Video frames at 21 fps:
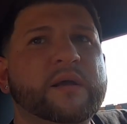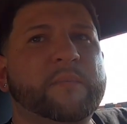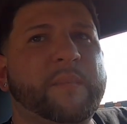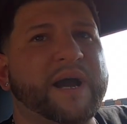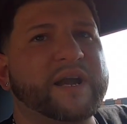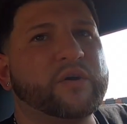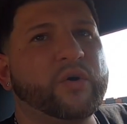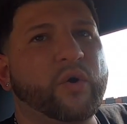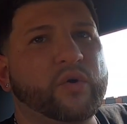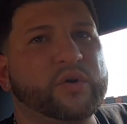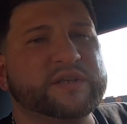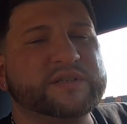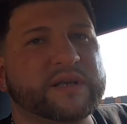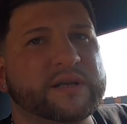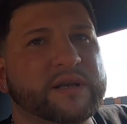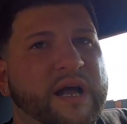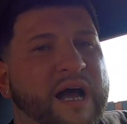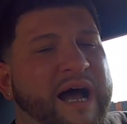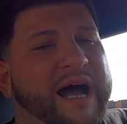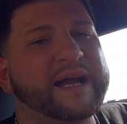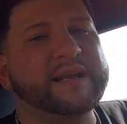my goal is
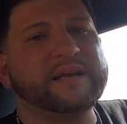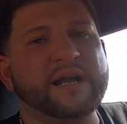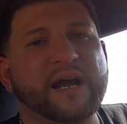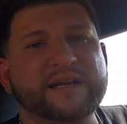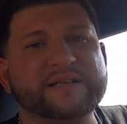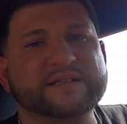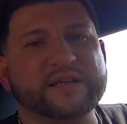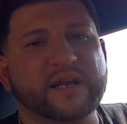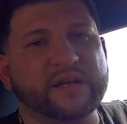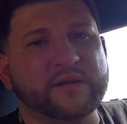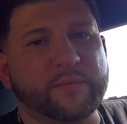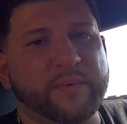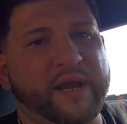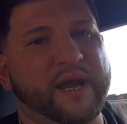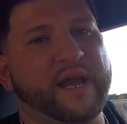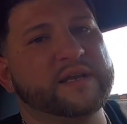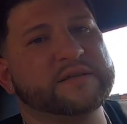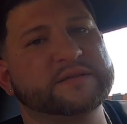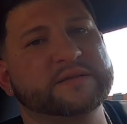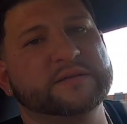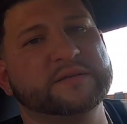a high 9-second
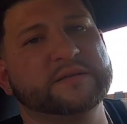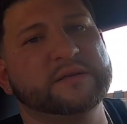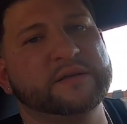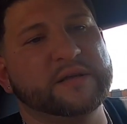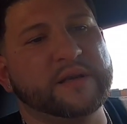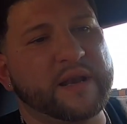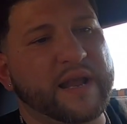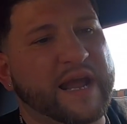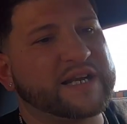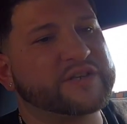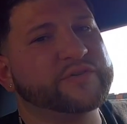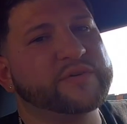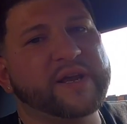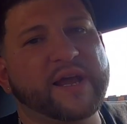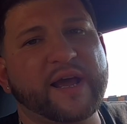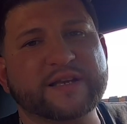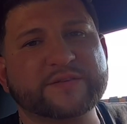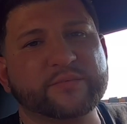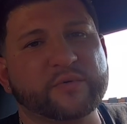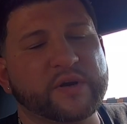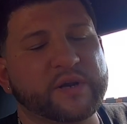pass, naturally
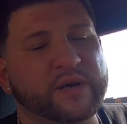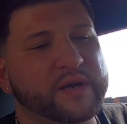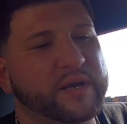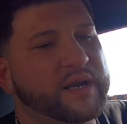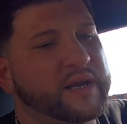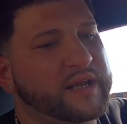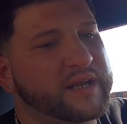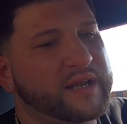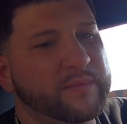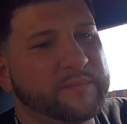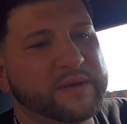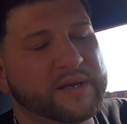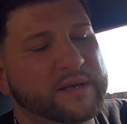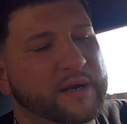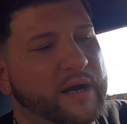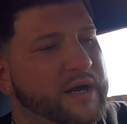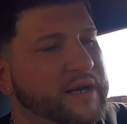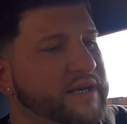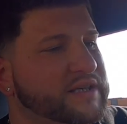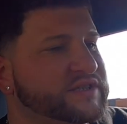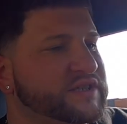aspirated. And it can be
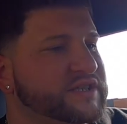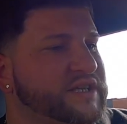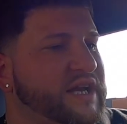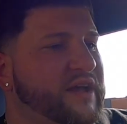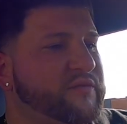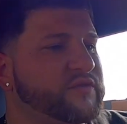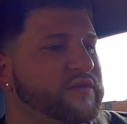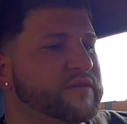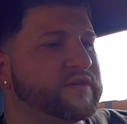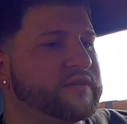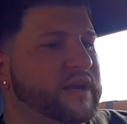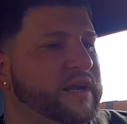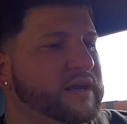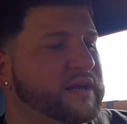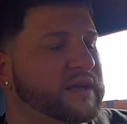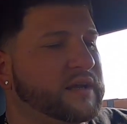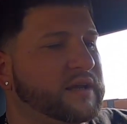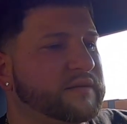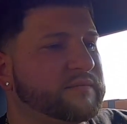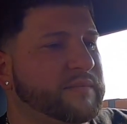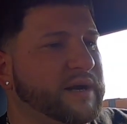done. I just have to take
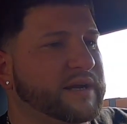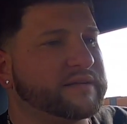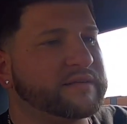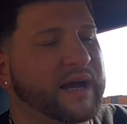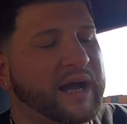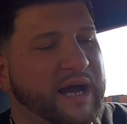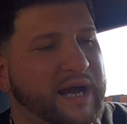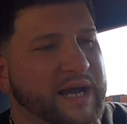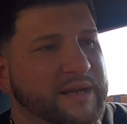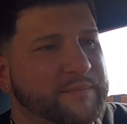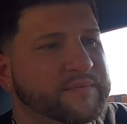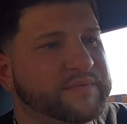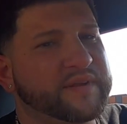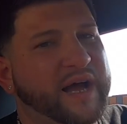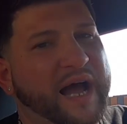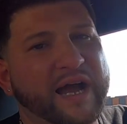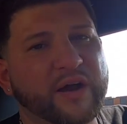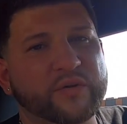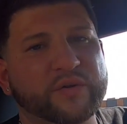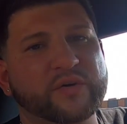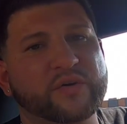my time,
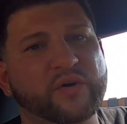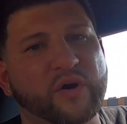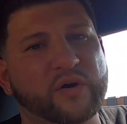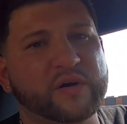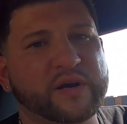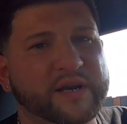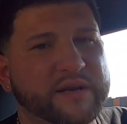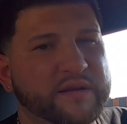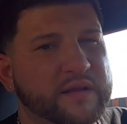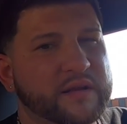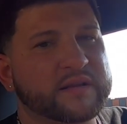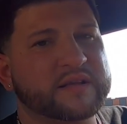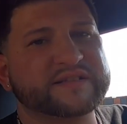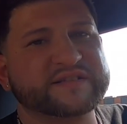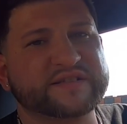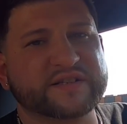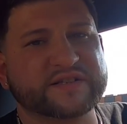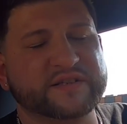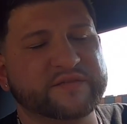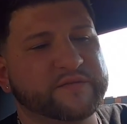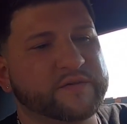dial the car in, get the
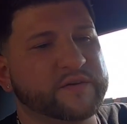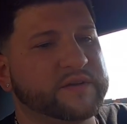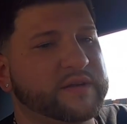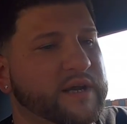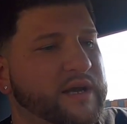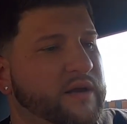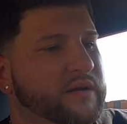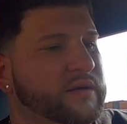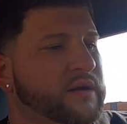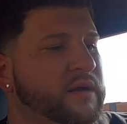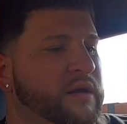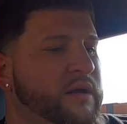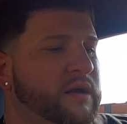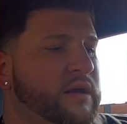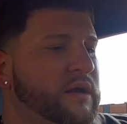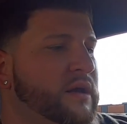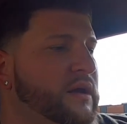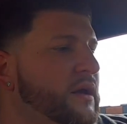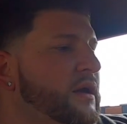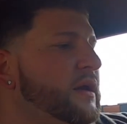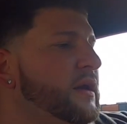60 foot down,
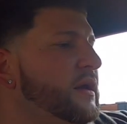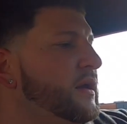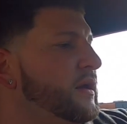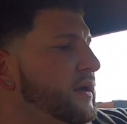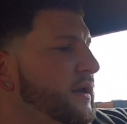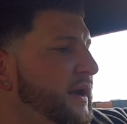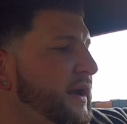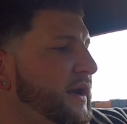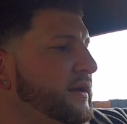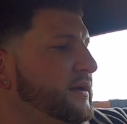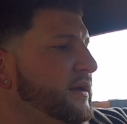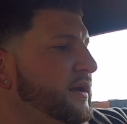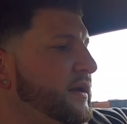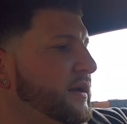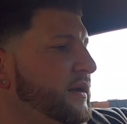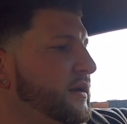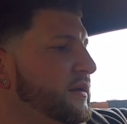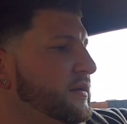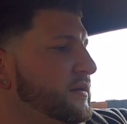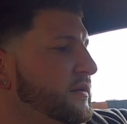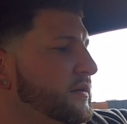
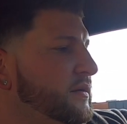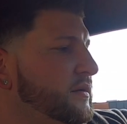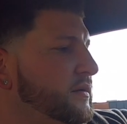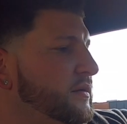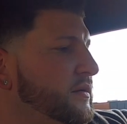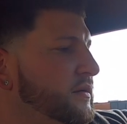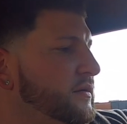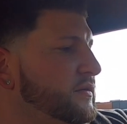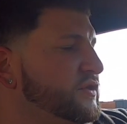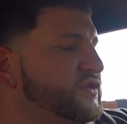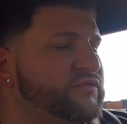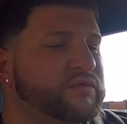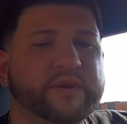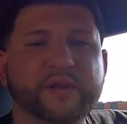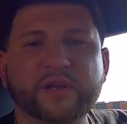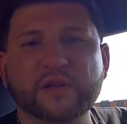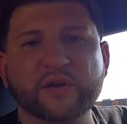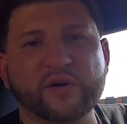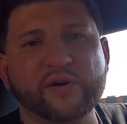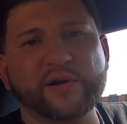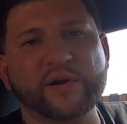and just
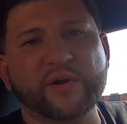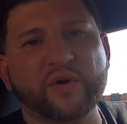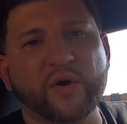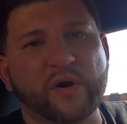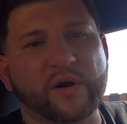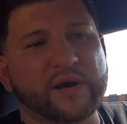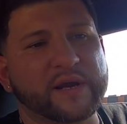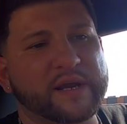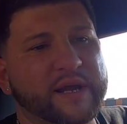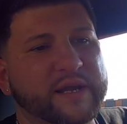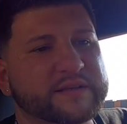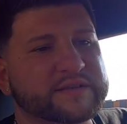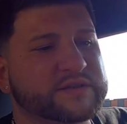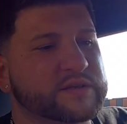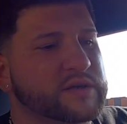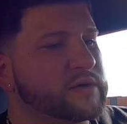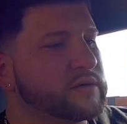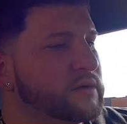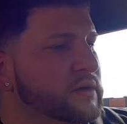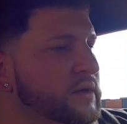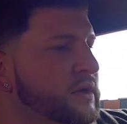really learn the car again.
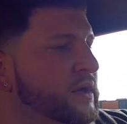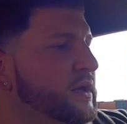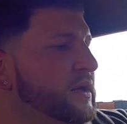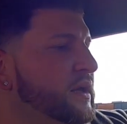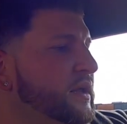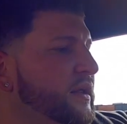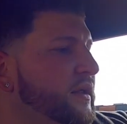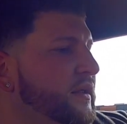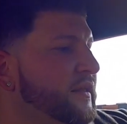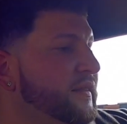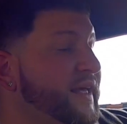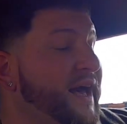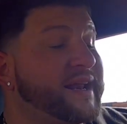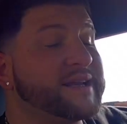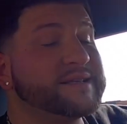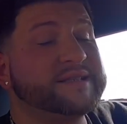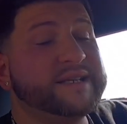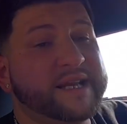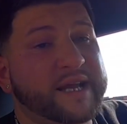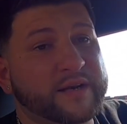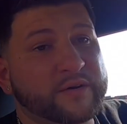So that
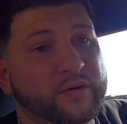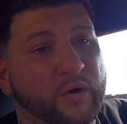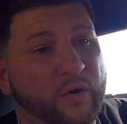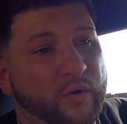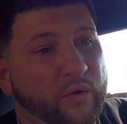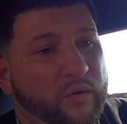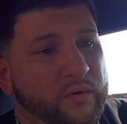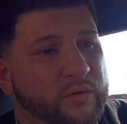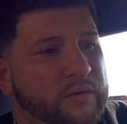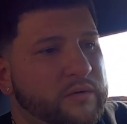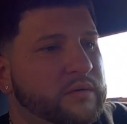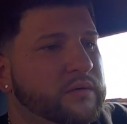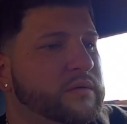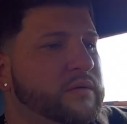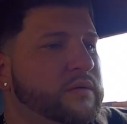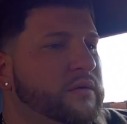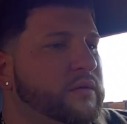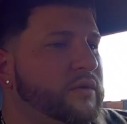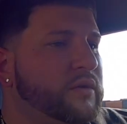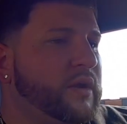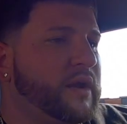is the end goal.
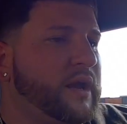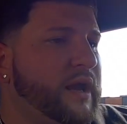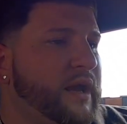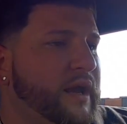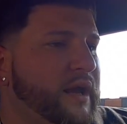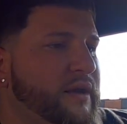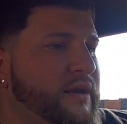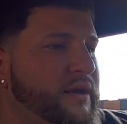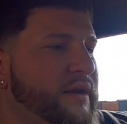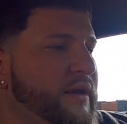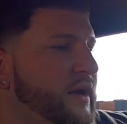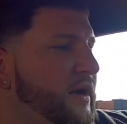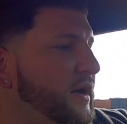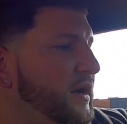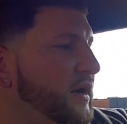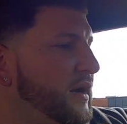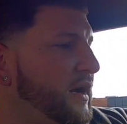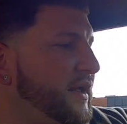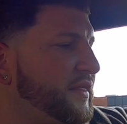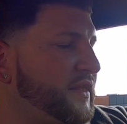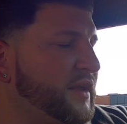And
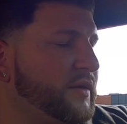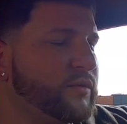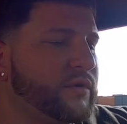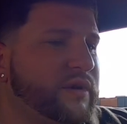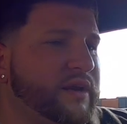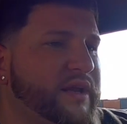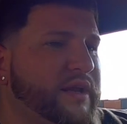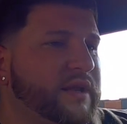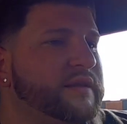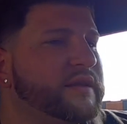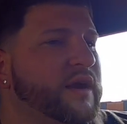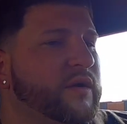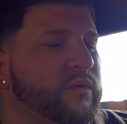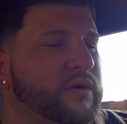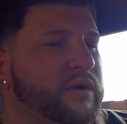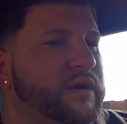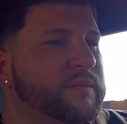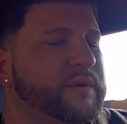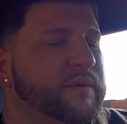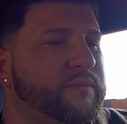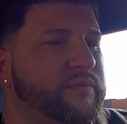I think we're gonna get there.
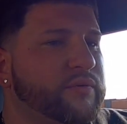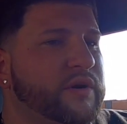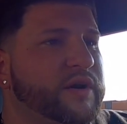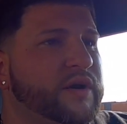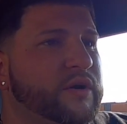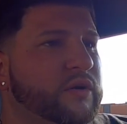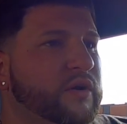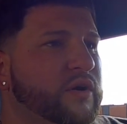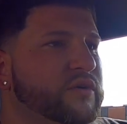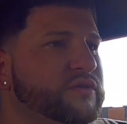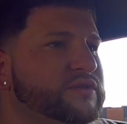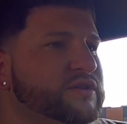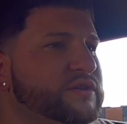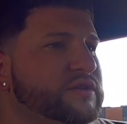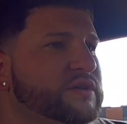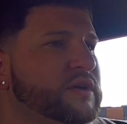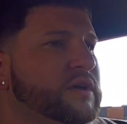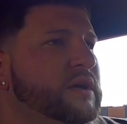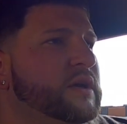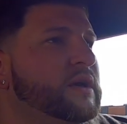We're gonna be pretty close.